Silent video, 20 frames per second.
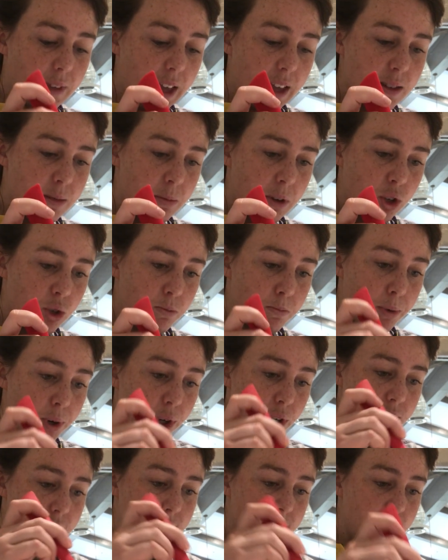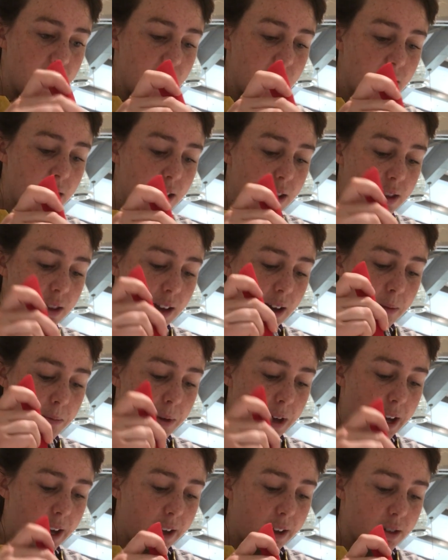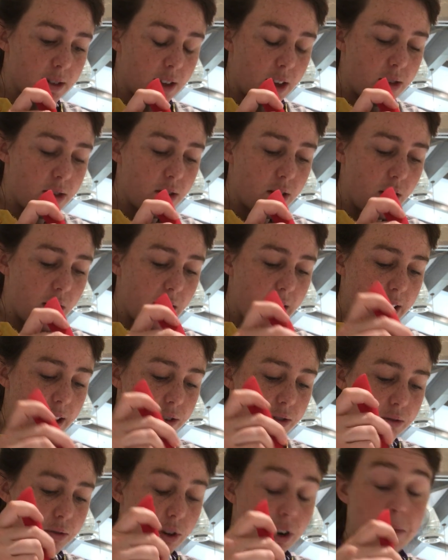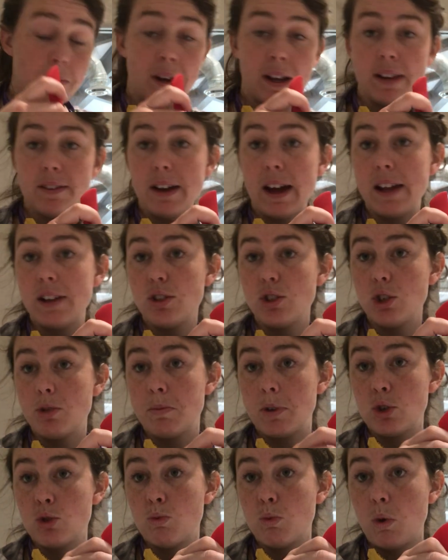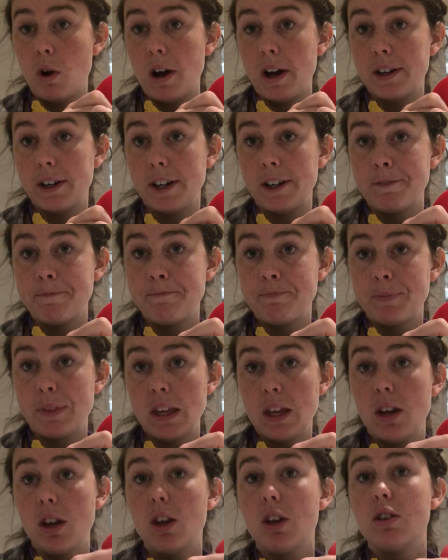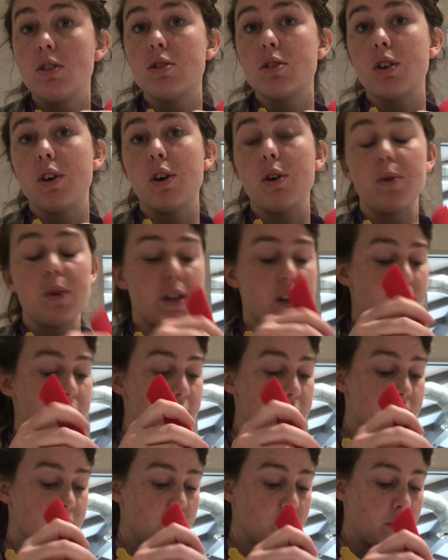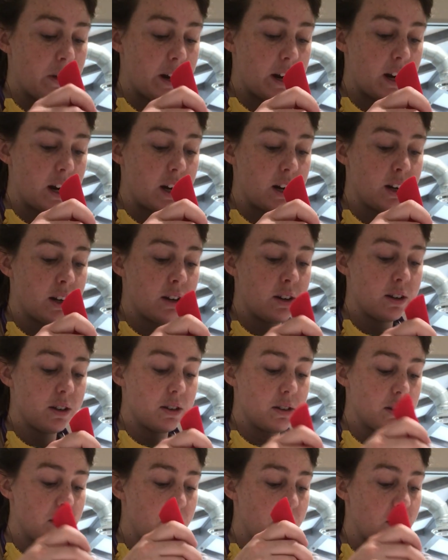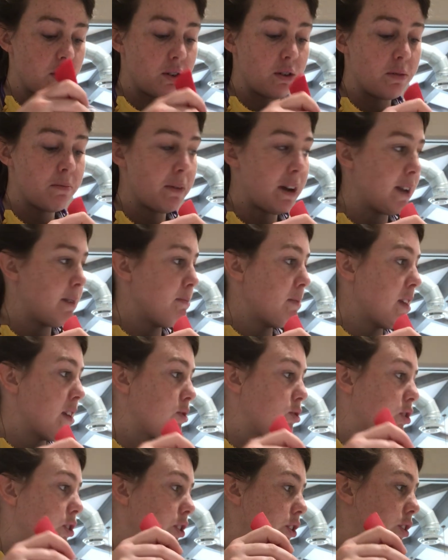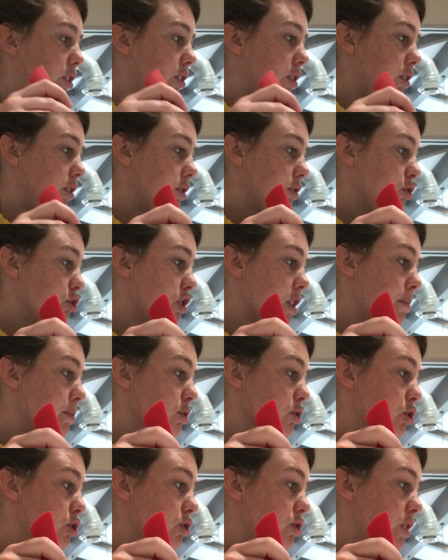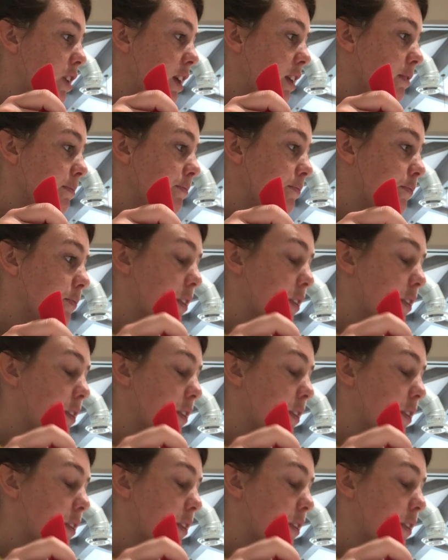as much birdseed in that bag as I thought, or I might have added too much water. So here's where, it might be a little troubleshooting.